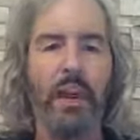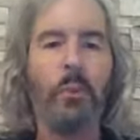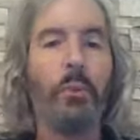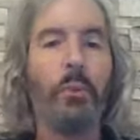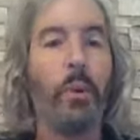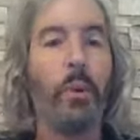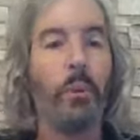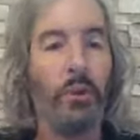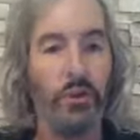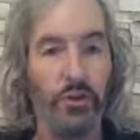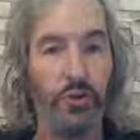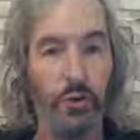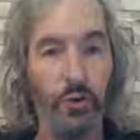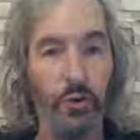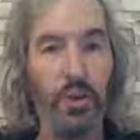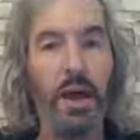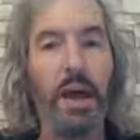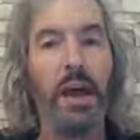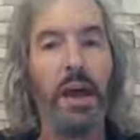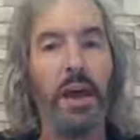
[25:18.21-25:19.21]
but we do
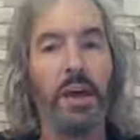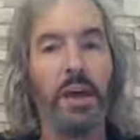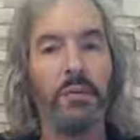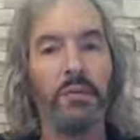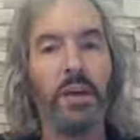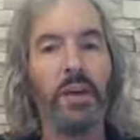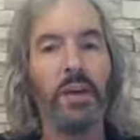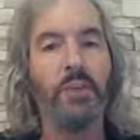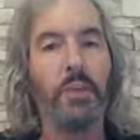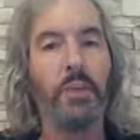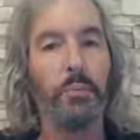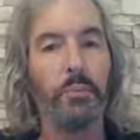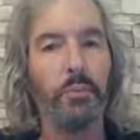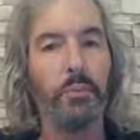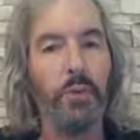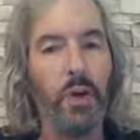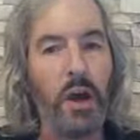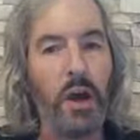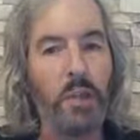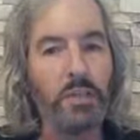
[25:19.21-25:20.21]
have the
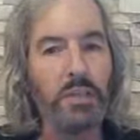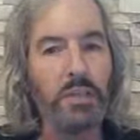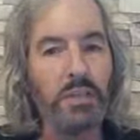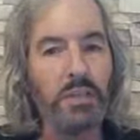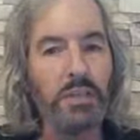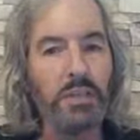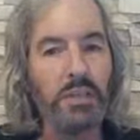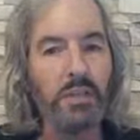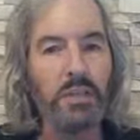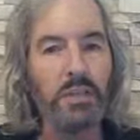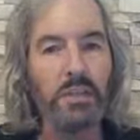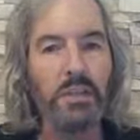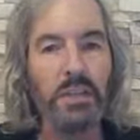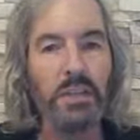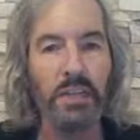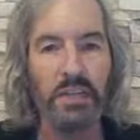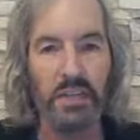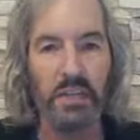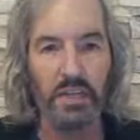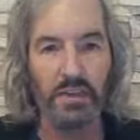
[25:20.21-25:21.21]
promises
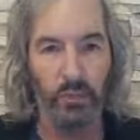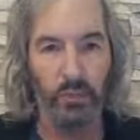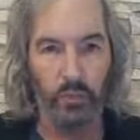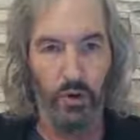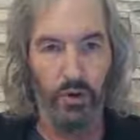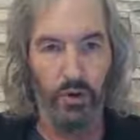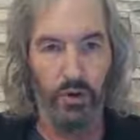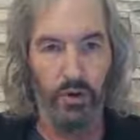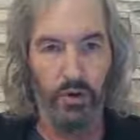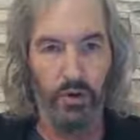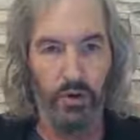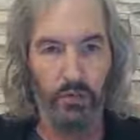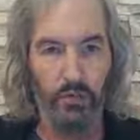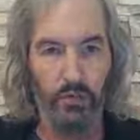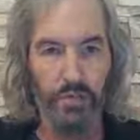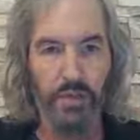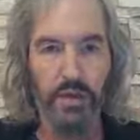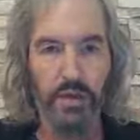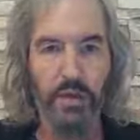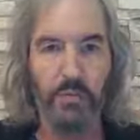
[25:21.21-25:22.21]
in His Word
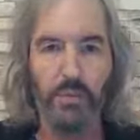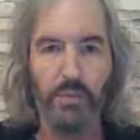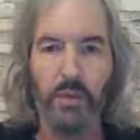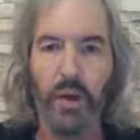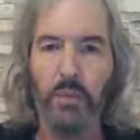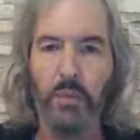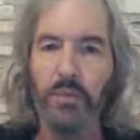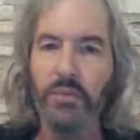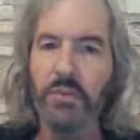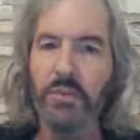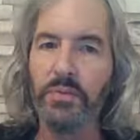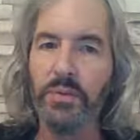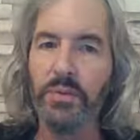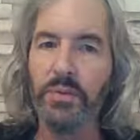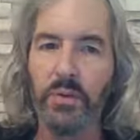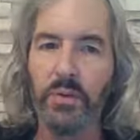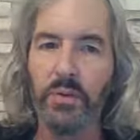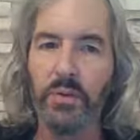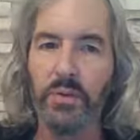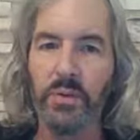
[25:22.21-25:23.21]
the promise of
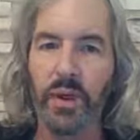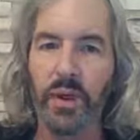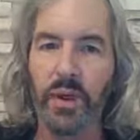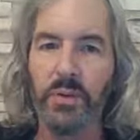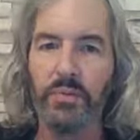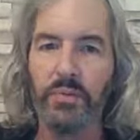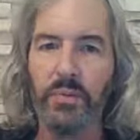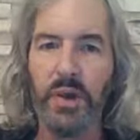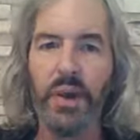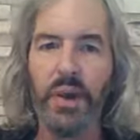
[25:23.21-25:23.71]
eternal life,